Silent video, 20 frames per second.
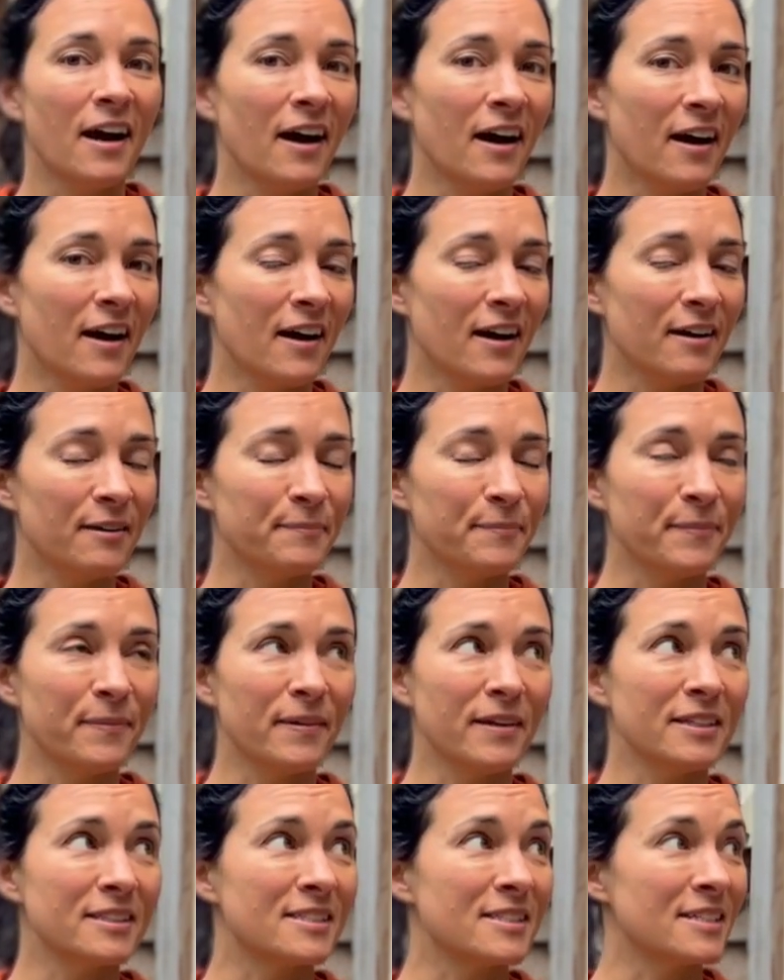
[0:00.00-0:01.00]

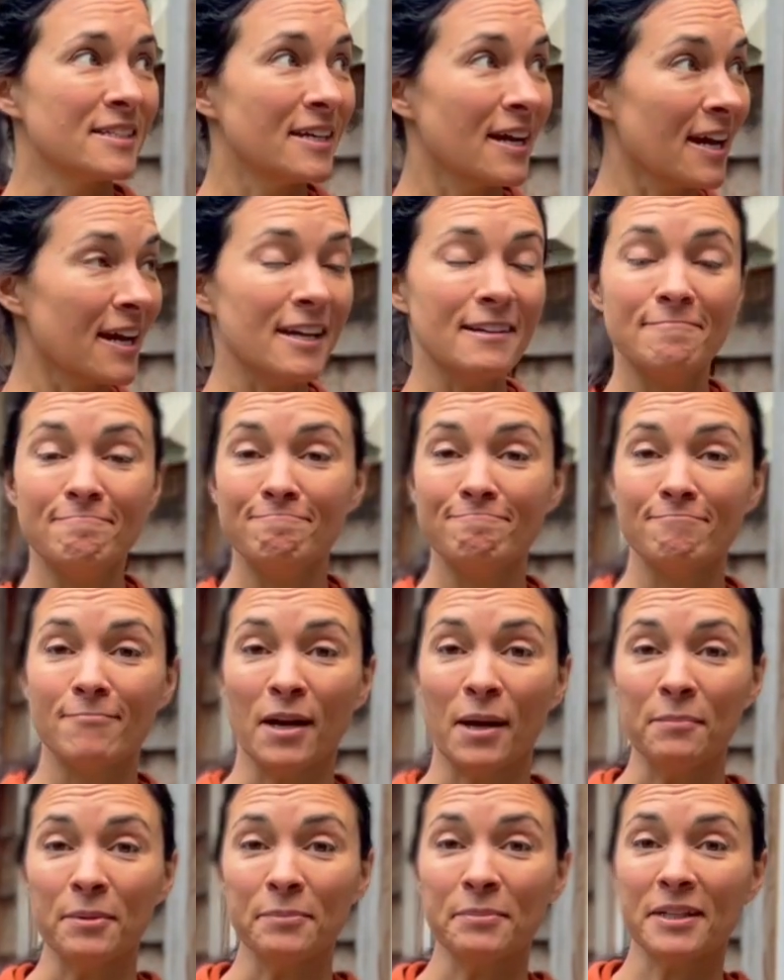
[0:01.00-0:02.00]
Today,
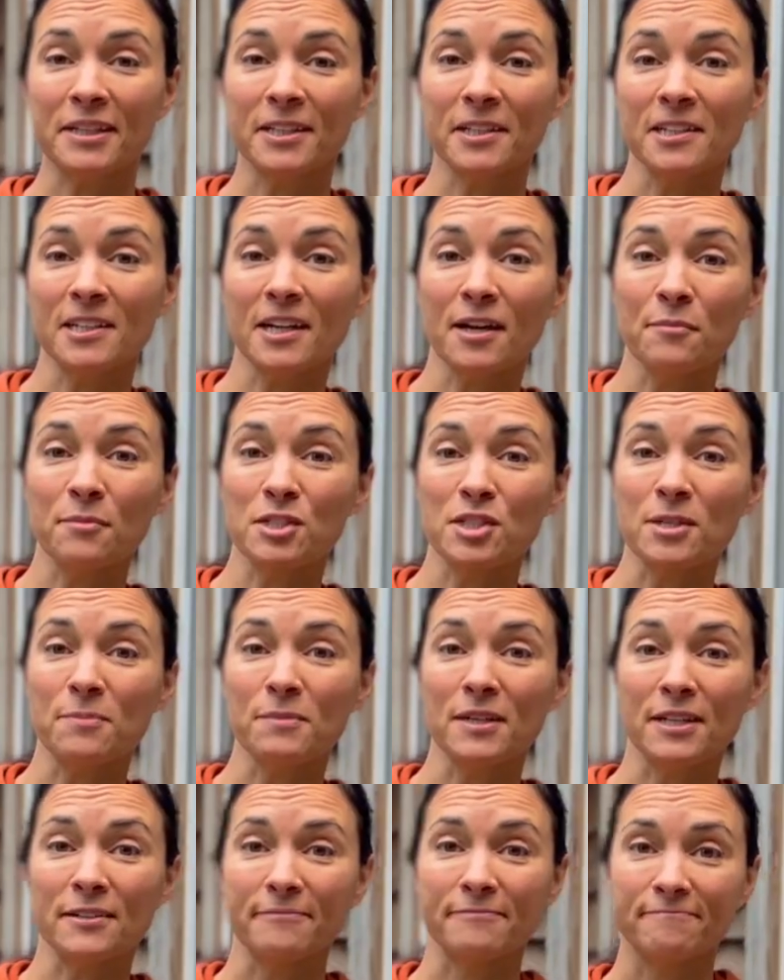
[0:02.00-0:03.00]
I'm going to be cleaning out my
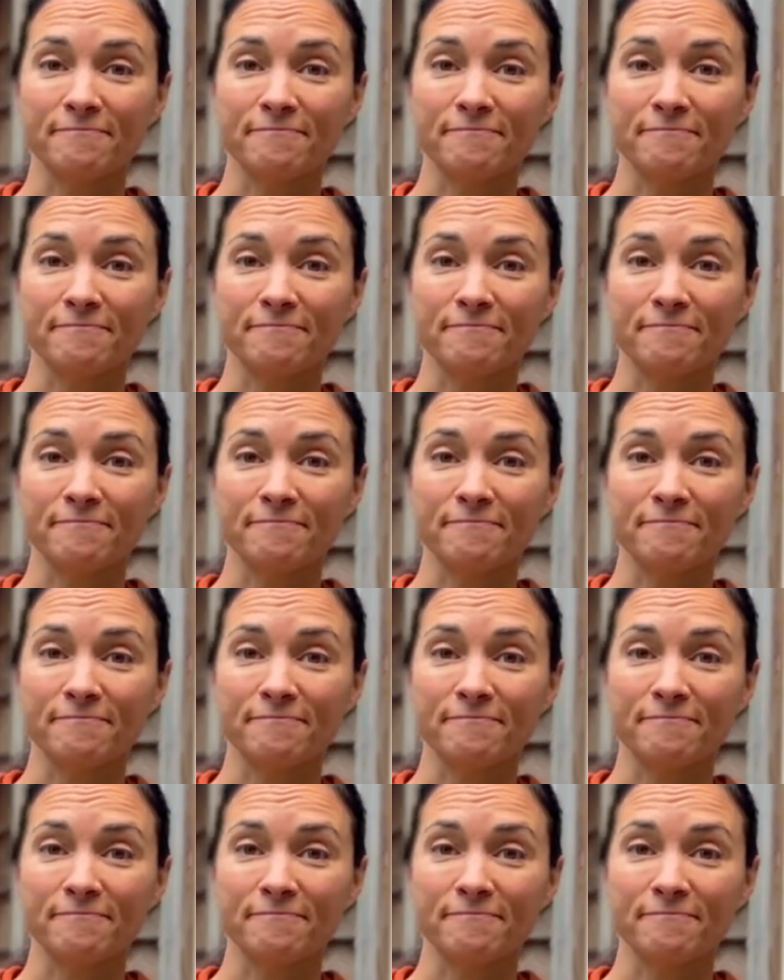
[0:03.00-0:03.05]
chimney.